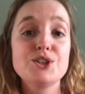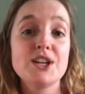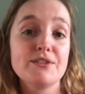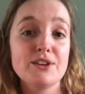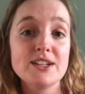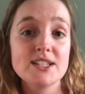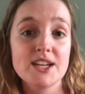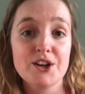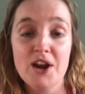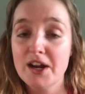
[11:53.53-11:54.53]
difference
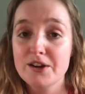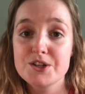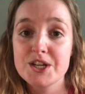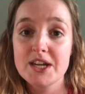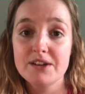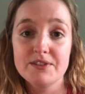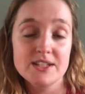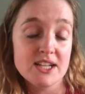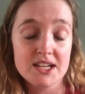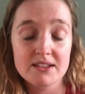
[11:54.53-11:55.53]
in your energy and
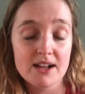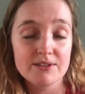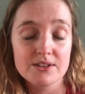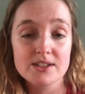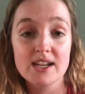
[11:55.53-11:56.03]
fatigue levels